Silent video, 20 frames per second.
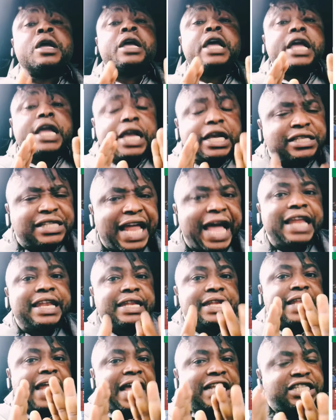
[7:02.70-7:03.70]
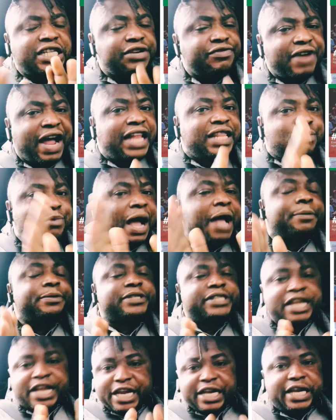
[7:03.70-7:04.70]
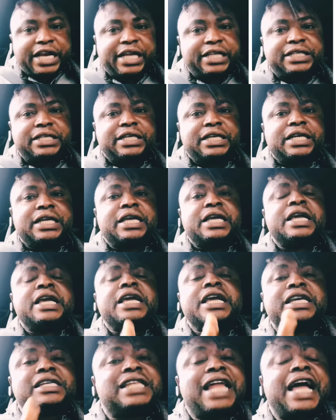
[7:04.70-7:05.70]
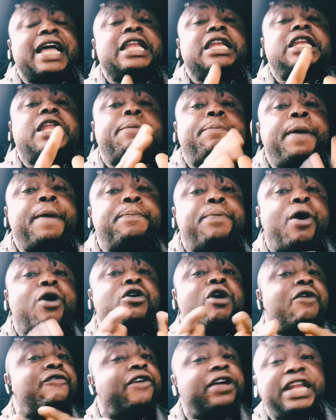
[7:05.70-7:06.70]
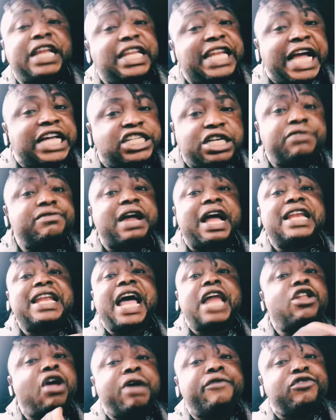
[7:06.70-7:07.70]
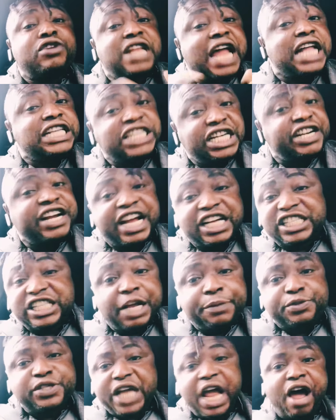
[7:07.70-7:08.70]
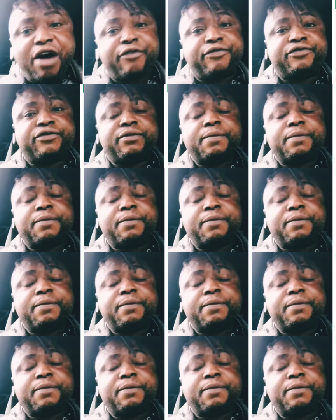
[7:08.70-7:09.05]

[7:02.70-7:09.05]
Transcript: It's like Nigeria, the way I'm seeing it, is like the people governing Nigeria, they are not even Nigerians themselves.